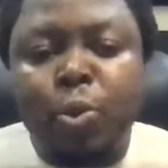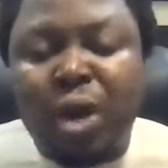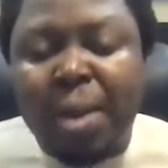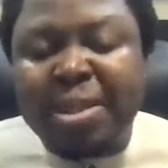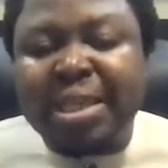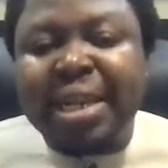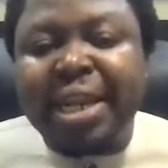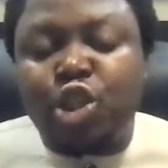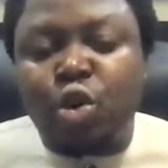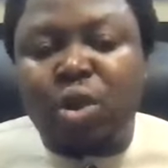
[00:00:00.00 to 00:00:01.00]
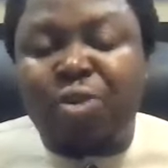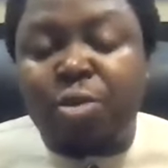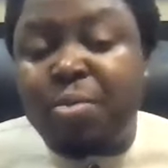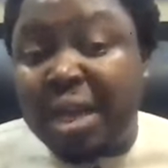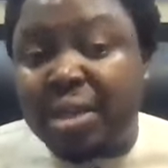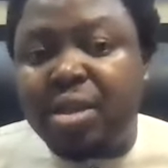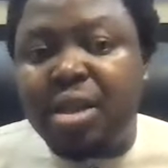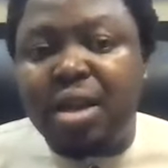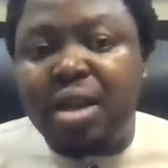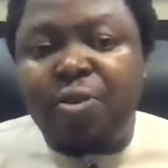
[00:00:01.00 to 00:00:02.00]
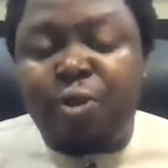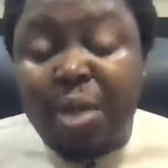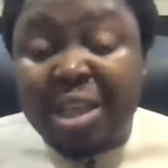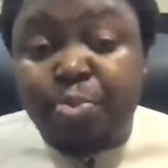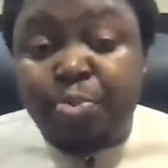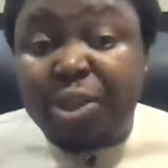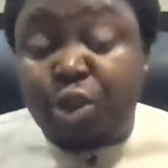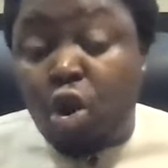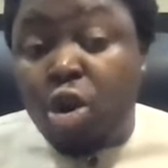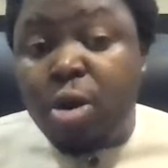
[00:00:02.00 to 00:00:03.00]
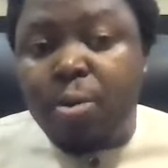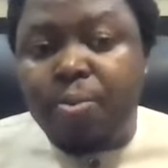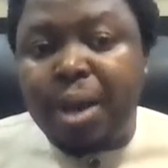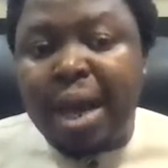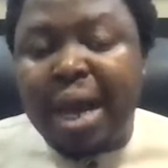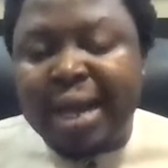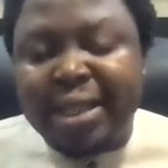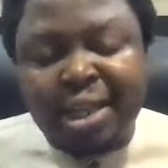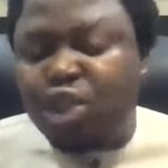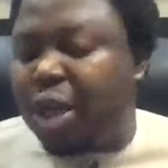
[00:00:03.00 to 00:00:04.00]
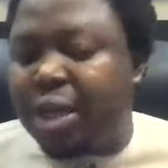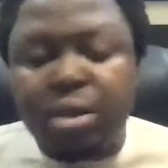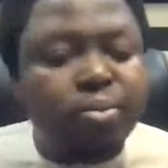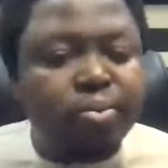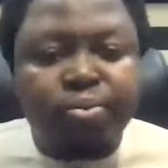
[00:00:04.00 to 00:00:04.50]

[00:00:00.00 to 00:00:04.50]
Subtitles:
can basically ensure that from that space on, essentially,